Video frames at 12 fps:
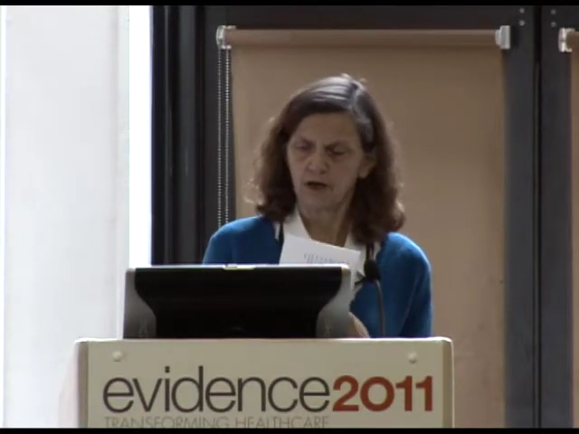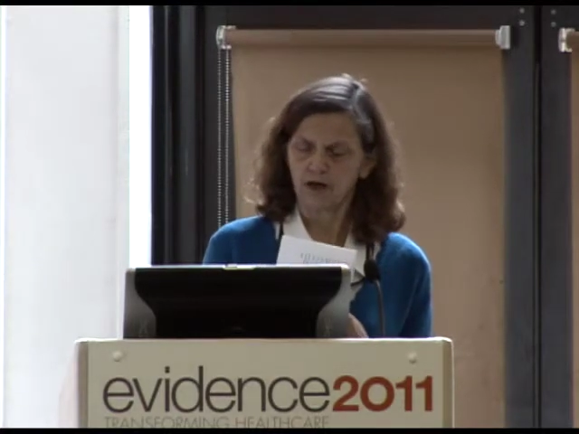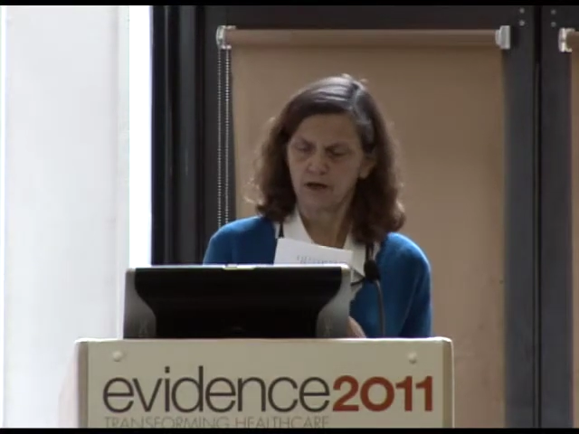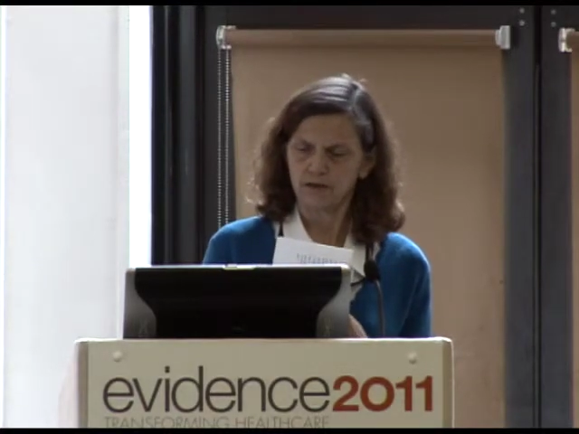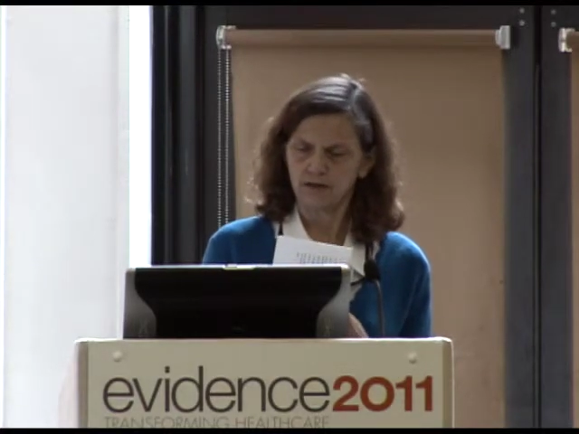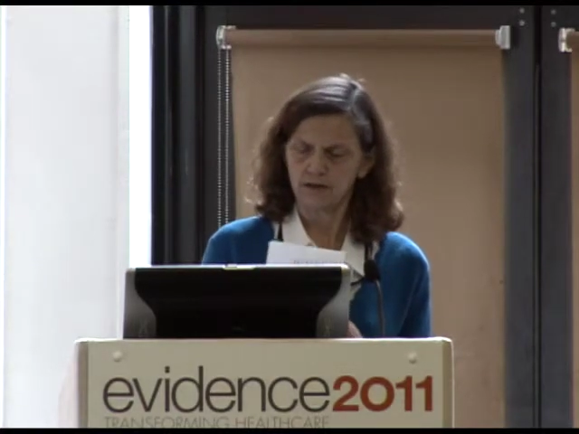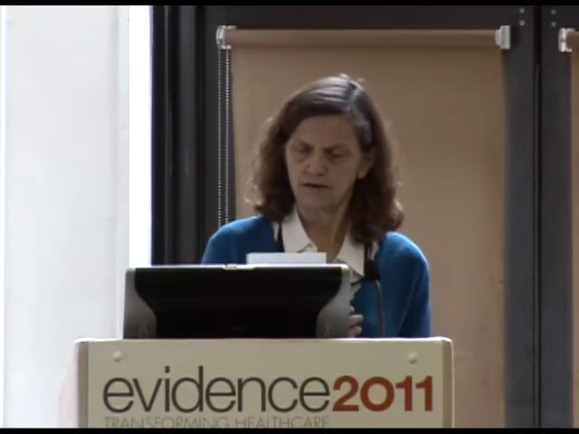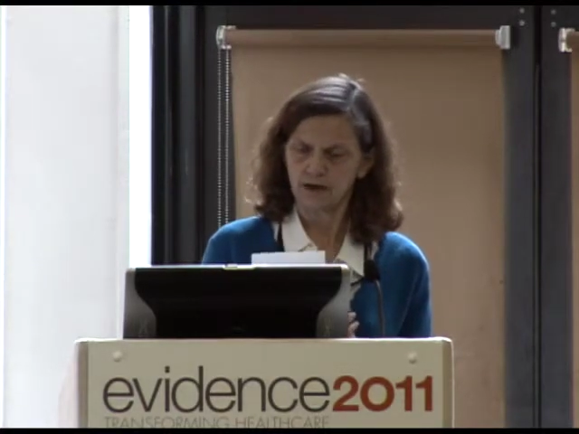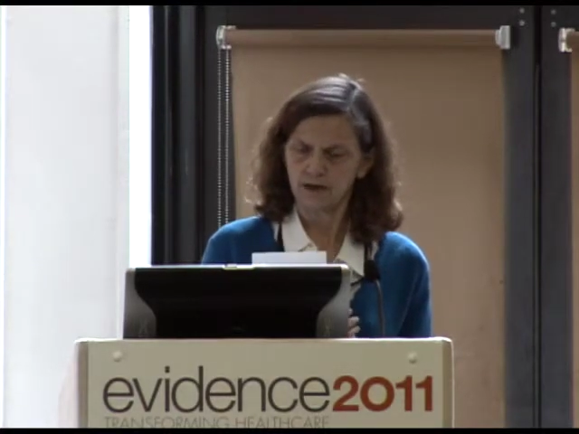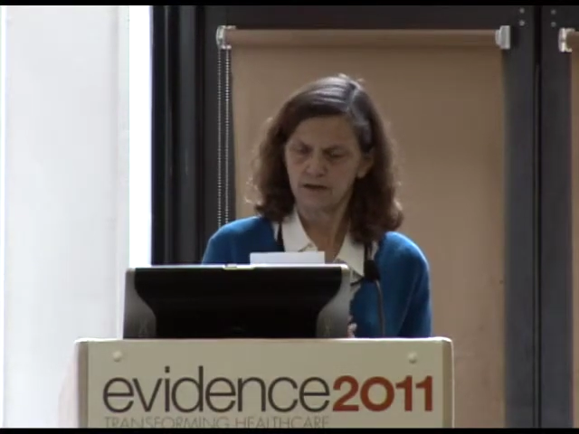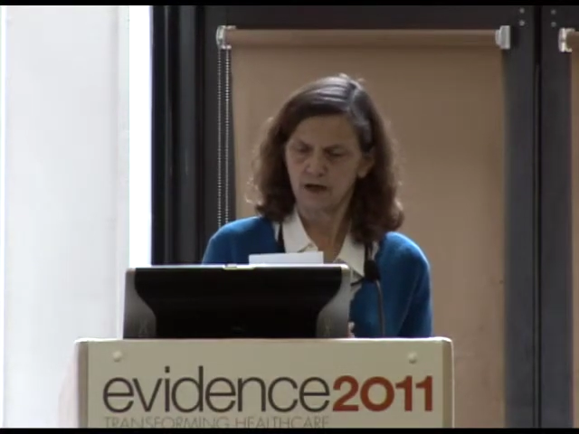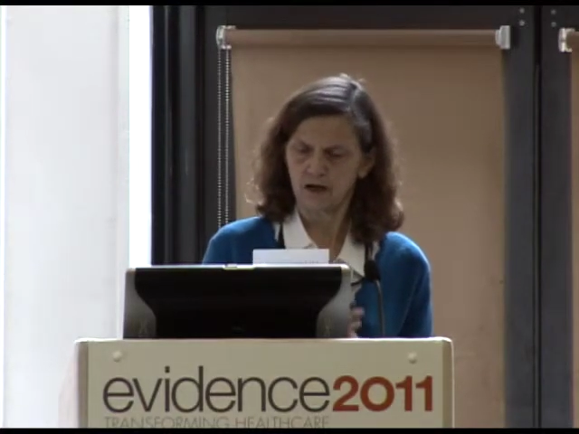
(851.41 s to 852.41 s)
and
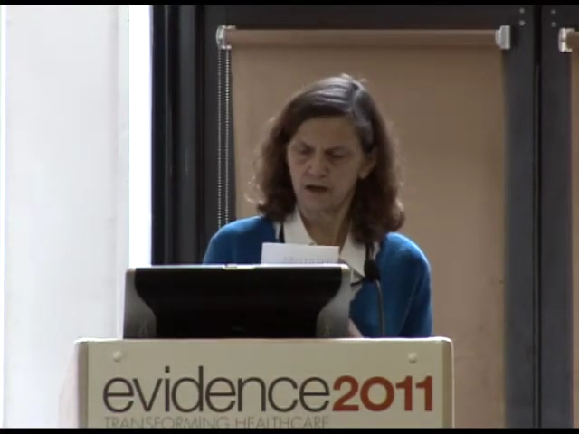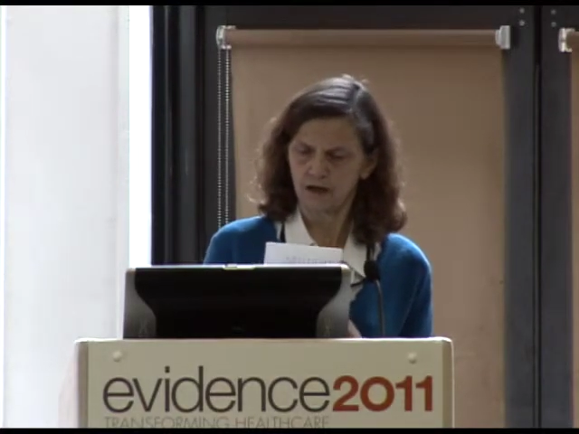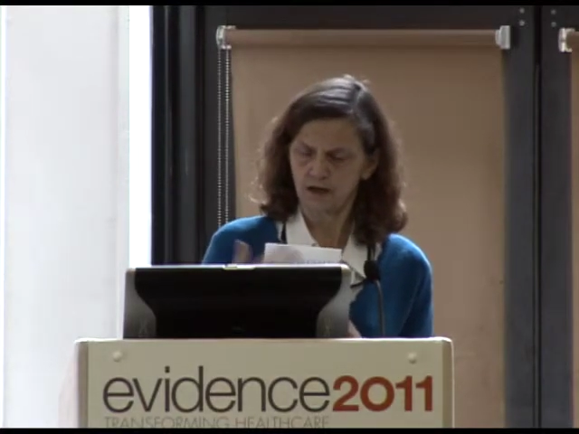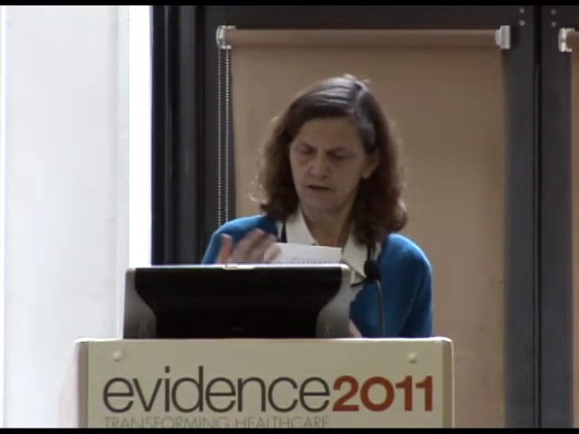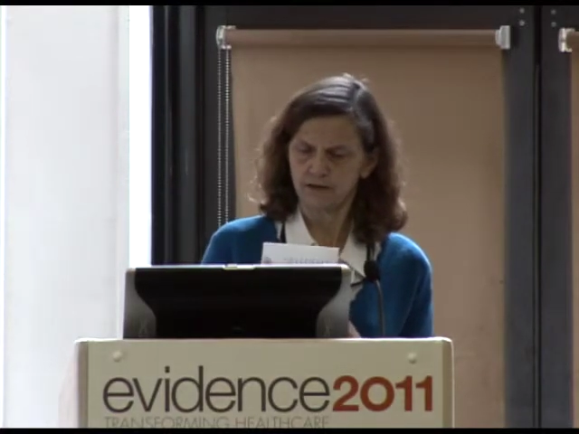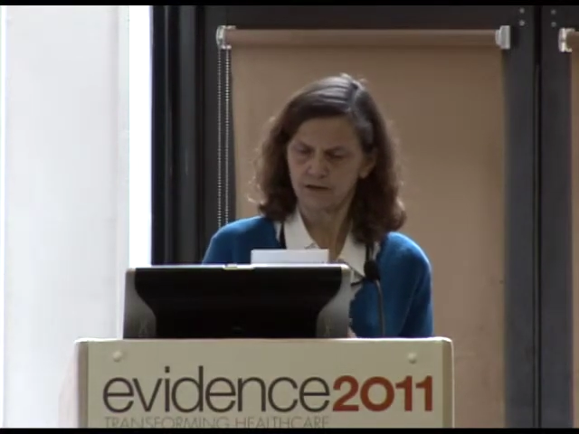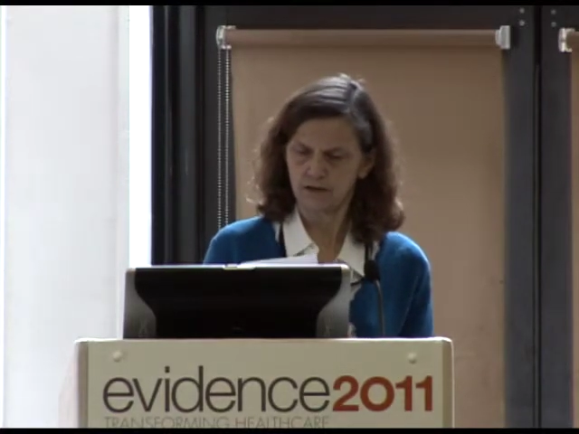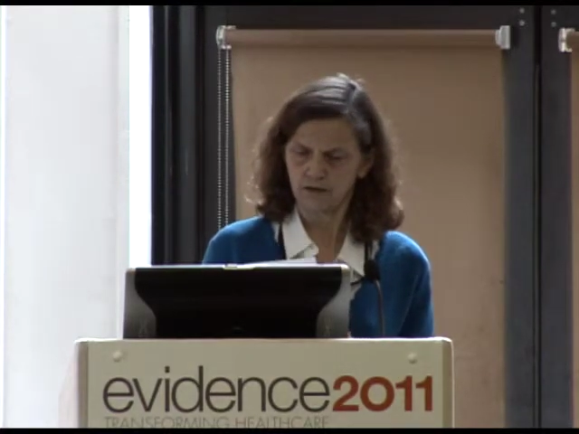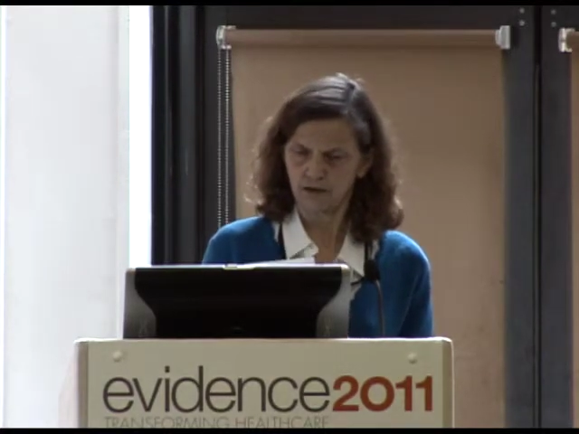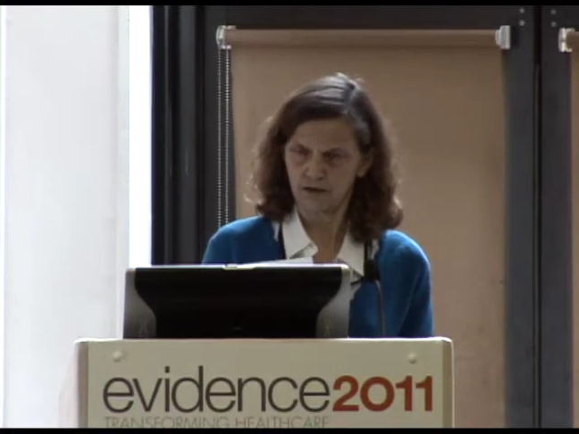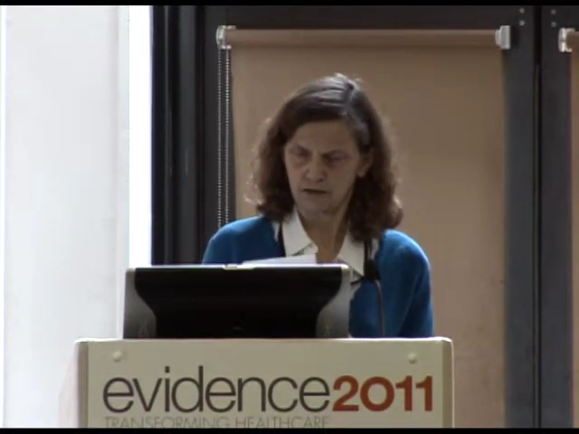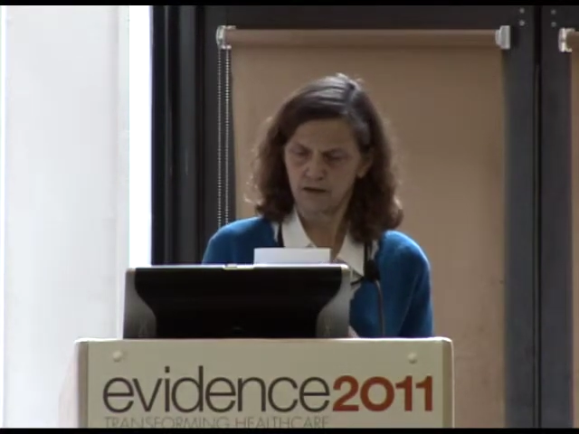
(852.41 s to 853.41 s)
that I had
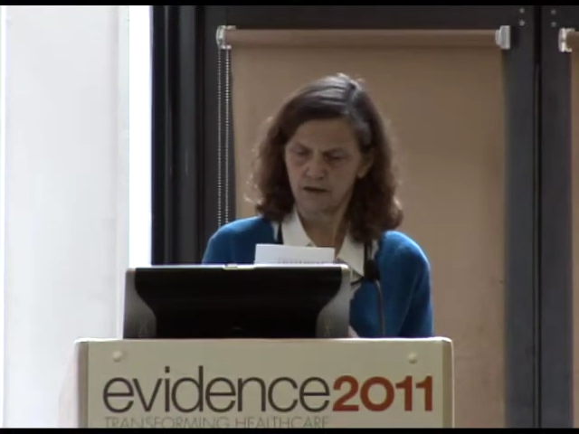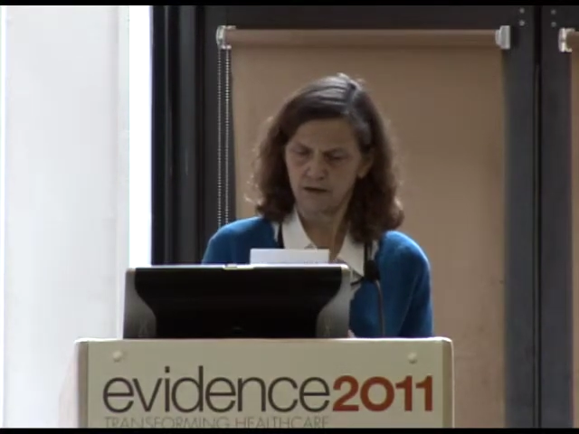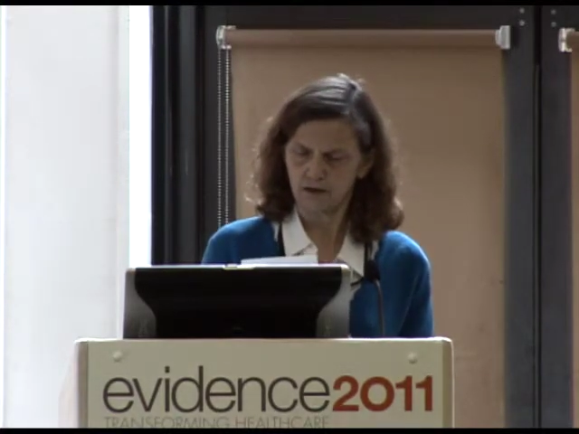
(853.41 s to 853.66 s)
in